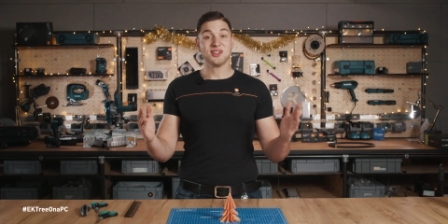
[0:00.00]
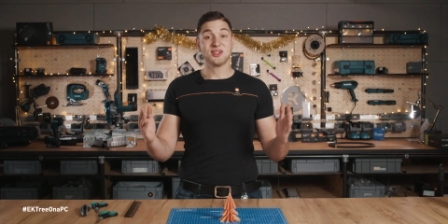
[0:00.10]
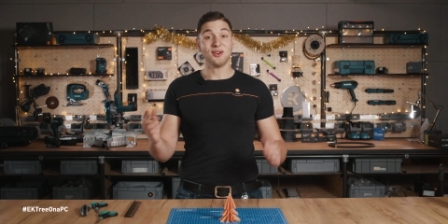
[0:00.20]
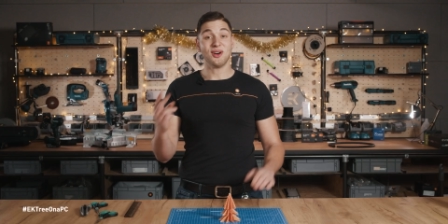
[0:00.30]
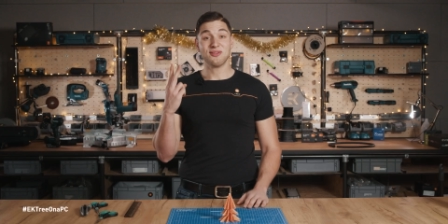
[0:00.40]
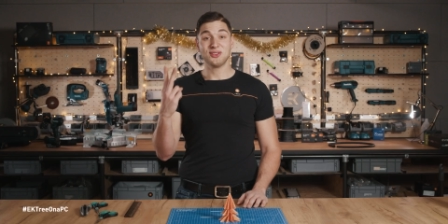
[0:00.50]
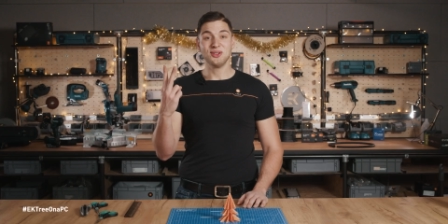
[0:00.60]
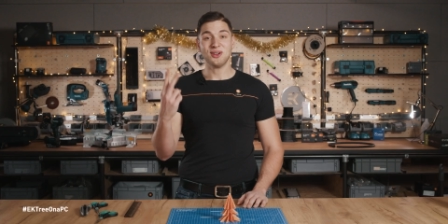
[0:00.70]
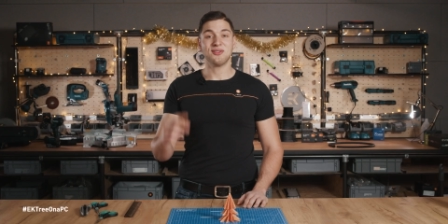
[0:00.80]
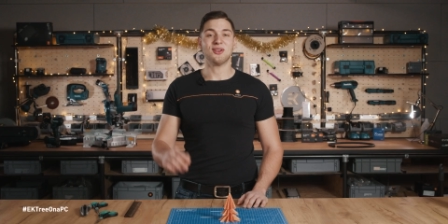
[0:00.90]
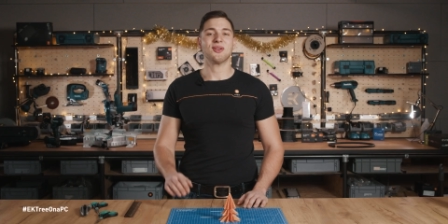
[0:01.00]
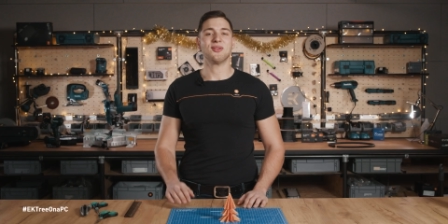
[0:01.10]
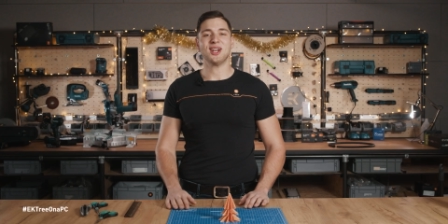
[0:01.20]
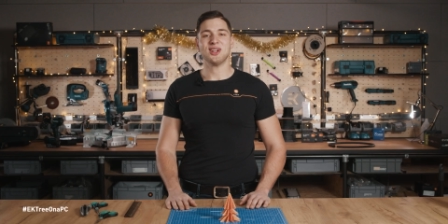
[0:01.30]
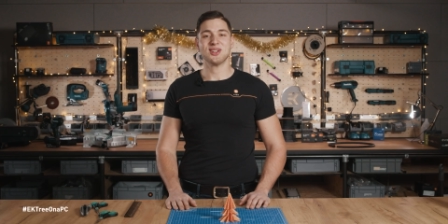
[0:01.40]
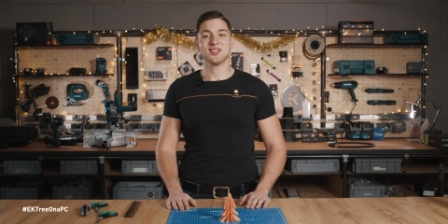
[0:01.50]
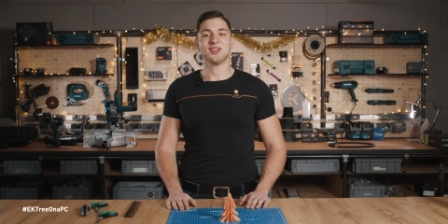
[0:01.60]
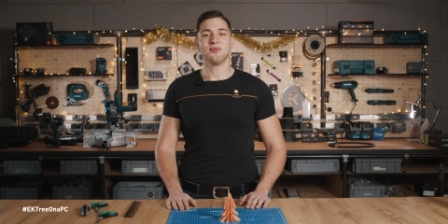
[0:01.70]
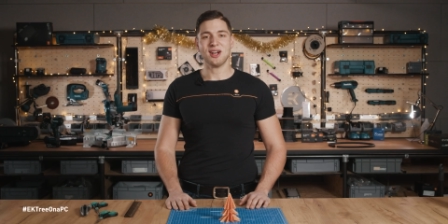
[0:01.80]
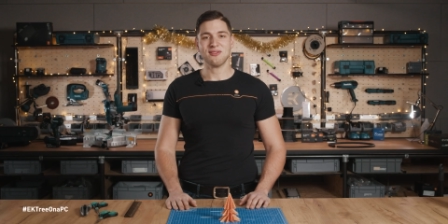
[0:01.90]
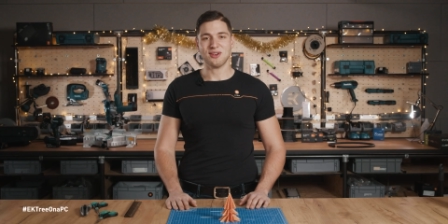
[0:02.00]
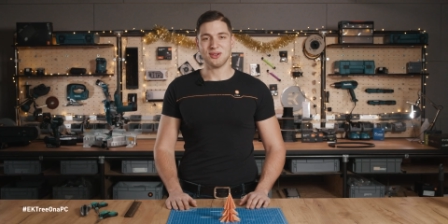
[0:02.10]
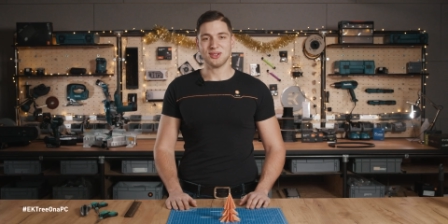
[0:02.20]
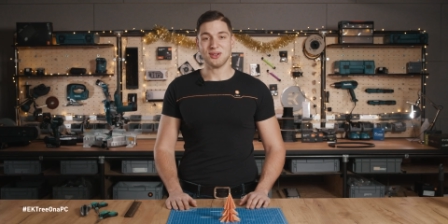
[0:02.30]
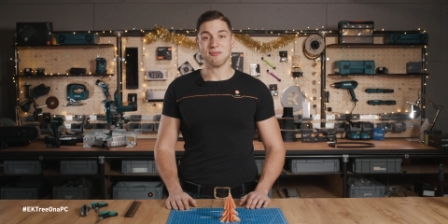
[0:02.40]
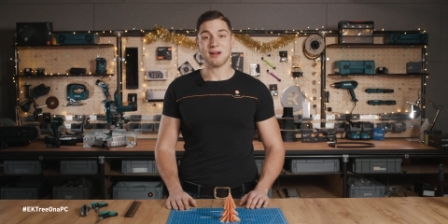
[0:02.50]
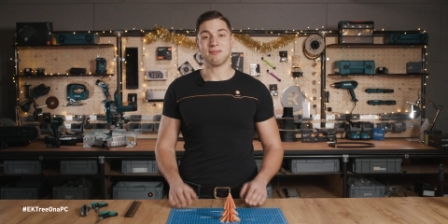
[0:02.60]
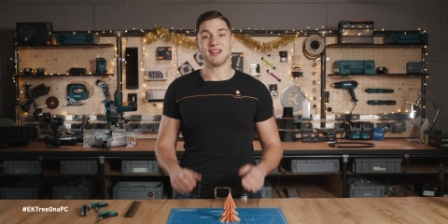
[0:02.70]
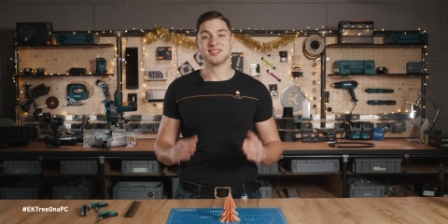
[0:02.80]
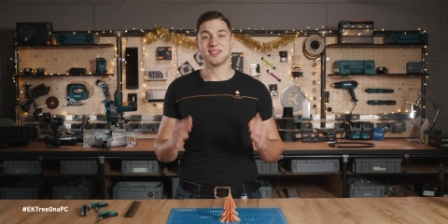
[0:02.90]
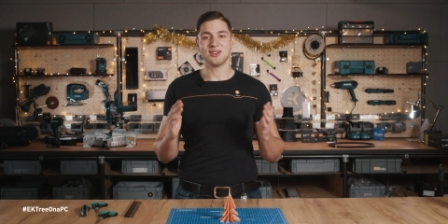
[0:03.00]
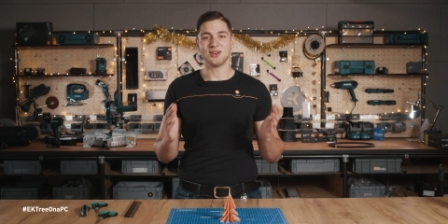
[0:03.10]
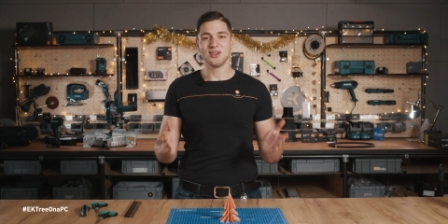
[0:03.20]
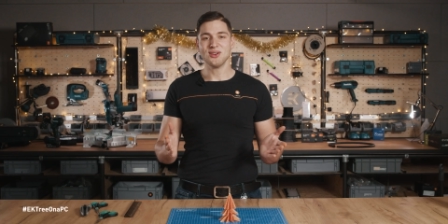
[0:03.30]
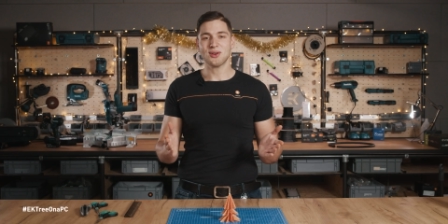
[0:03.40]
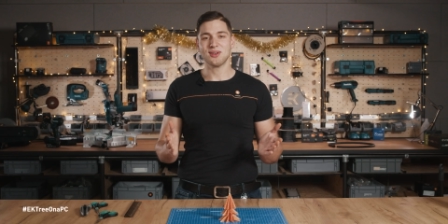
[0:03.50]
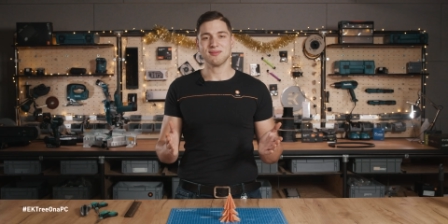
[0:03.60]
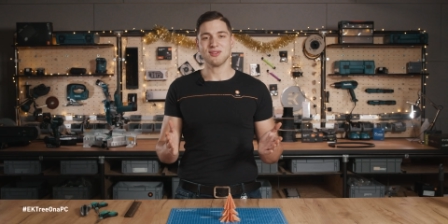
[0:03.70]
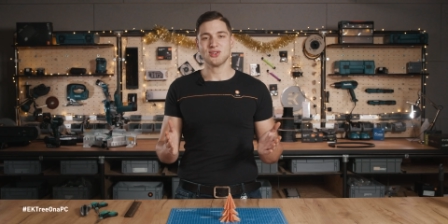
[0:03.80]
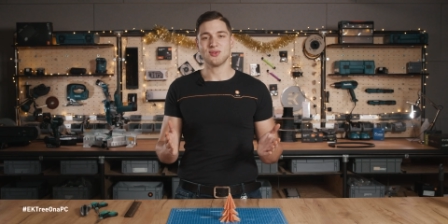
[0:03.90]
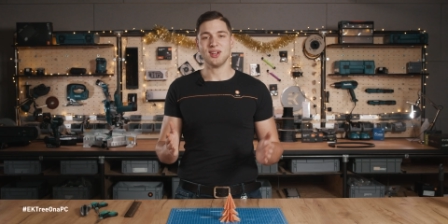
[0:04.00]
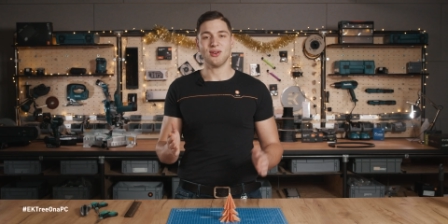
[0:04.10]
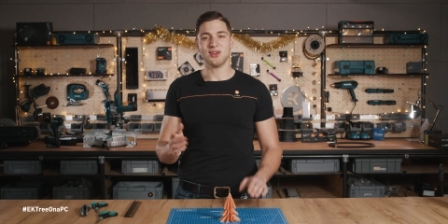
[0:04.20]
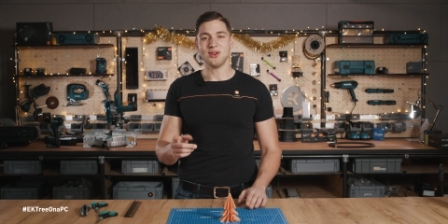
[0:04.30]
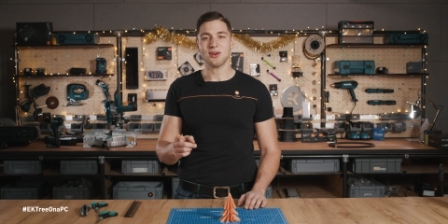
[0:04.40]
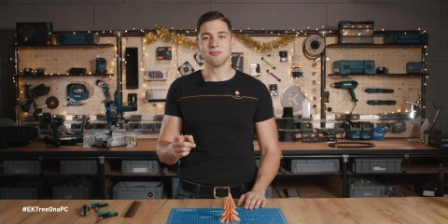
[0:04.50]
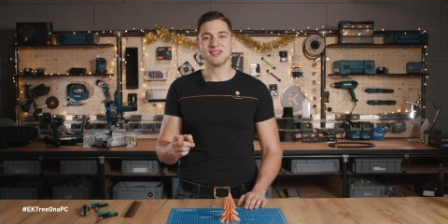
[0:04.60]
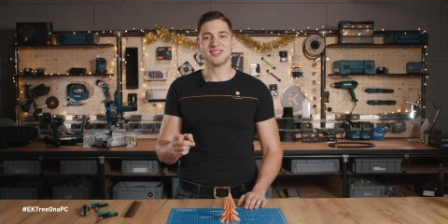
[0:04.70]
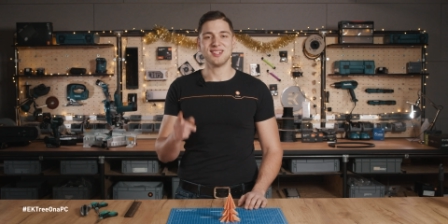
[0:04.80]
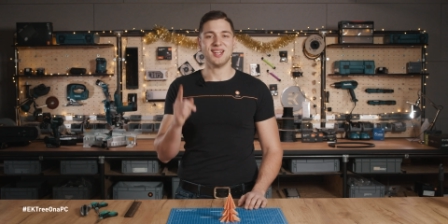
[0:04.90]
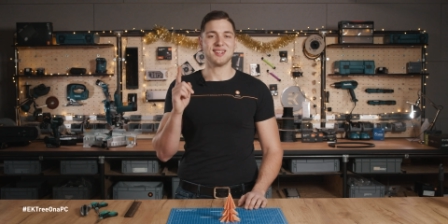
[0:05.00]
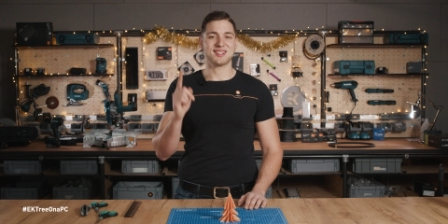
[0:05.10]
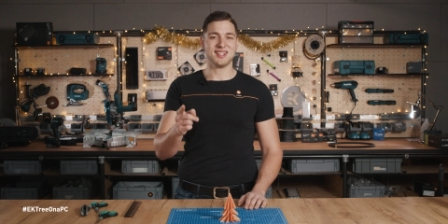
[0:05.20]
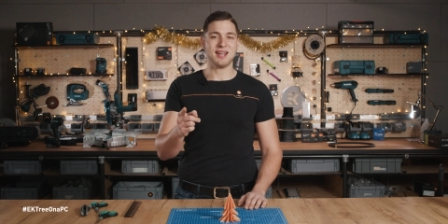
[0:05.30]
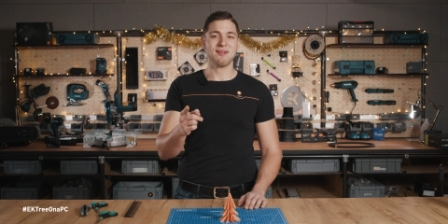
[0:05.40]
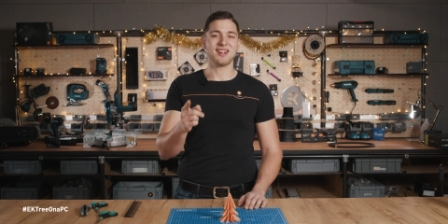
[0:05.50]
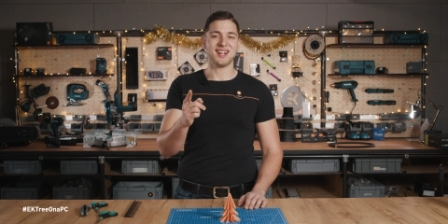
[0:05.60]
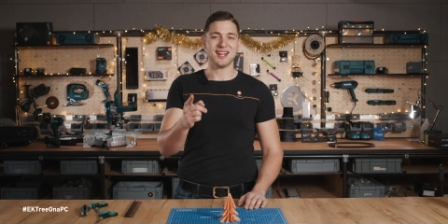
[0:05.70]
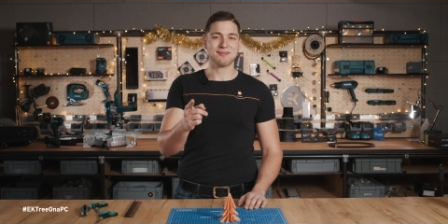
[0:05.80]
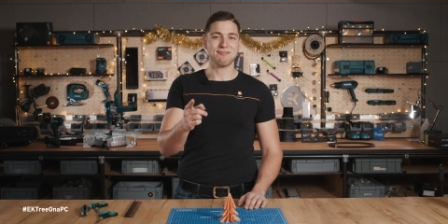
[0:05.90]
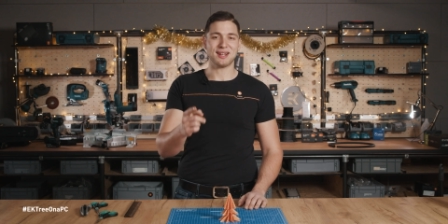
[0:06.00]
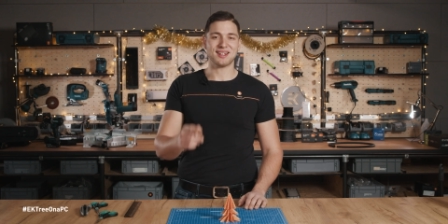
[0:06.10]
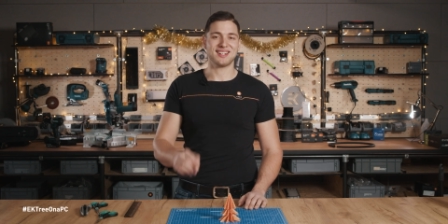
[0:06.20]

Show off two of your creations in one photo by placing your new Christmas tree on your PC and snapping a nice pic.